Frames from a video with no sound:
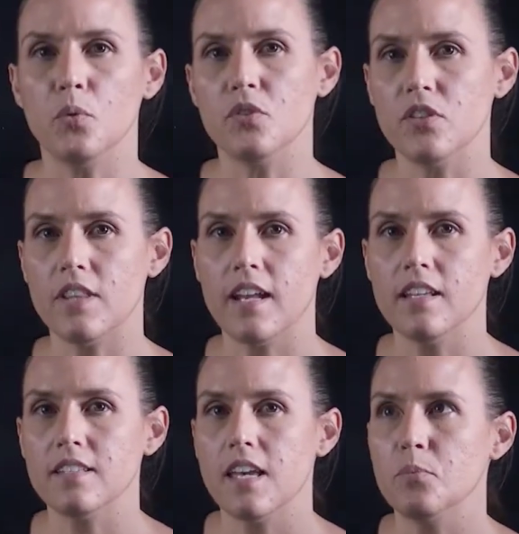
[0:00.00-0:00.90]
would do that
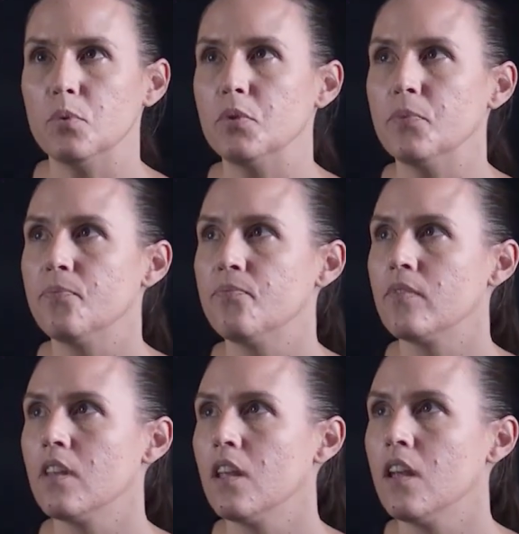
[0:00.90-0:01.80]
example.
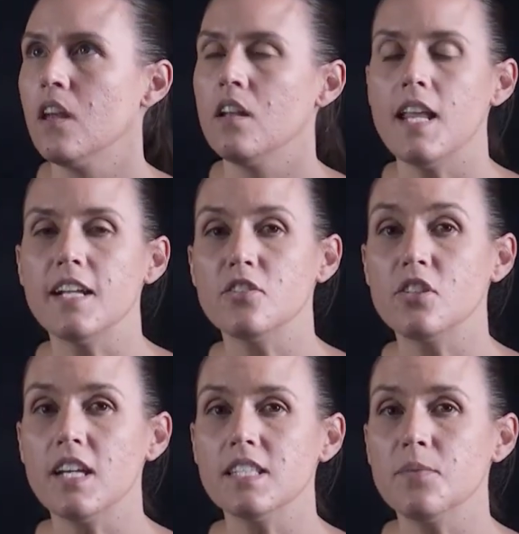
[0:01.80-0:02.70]
Now to
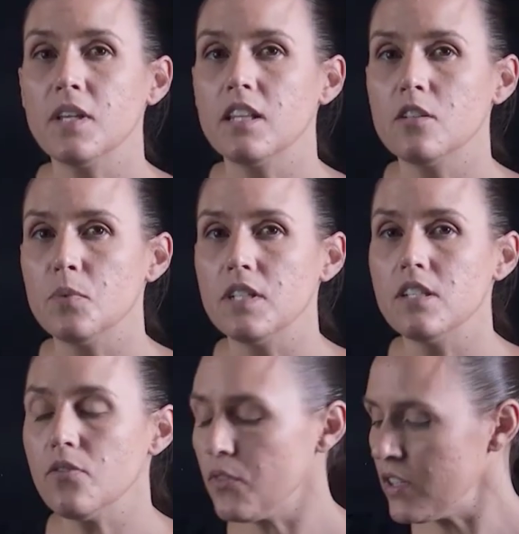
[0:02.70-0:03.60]
try something a little bit
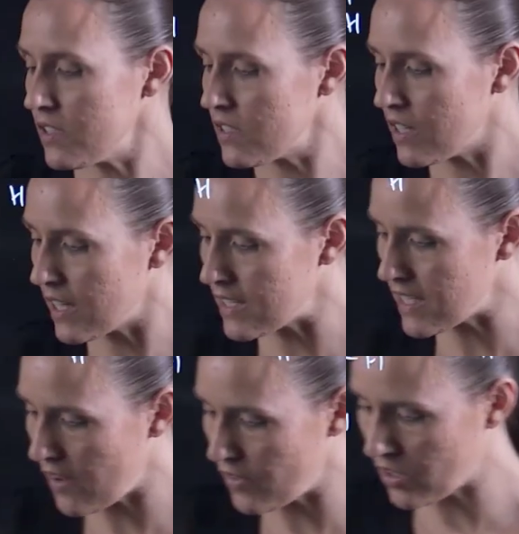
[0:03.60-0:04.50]
different, let's have a